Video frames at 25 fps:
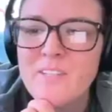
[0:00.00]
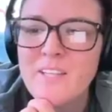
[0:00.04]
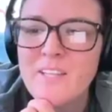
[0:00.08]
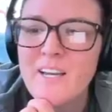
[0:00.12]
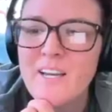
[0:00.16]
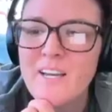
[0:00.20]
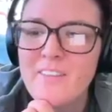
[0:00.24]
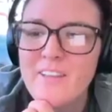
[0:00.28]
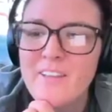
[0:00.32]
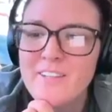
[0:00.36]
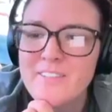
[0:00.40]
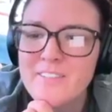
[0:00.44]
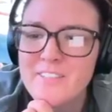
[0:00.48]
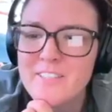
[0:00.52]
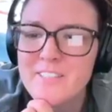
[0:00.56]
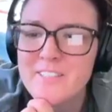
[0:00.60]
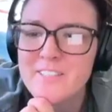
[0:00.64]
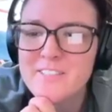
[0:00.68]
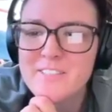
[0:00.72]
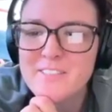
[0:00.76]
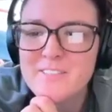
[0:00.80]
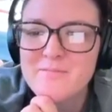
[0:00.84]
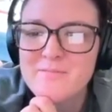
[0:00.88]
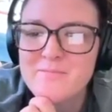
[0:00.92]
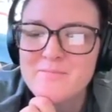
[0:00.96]
Yeah, that
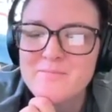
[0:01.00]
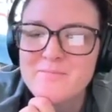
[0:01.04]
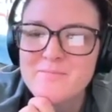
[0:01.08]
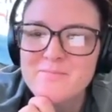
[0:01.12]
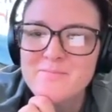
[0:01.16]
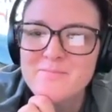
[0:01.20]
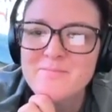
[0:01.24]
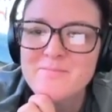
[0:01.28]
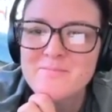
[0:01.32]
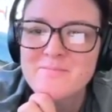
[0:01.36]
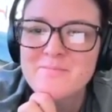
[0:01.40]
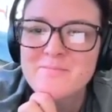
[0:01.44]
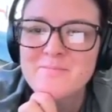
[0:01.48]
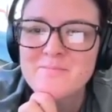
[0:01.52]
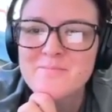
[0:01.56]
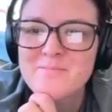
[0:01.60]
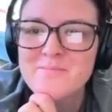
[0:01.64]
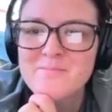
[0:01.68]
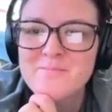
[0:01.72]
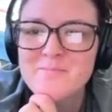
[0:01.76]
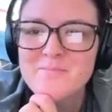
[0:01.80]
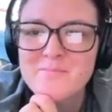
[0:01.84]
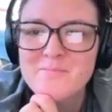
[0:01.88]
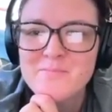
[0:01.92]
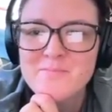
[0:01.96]
does.
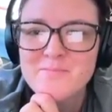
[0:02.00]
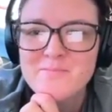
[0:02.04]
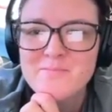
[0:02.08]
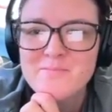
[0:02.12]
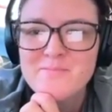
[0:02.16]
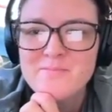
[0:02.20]
Okay, good.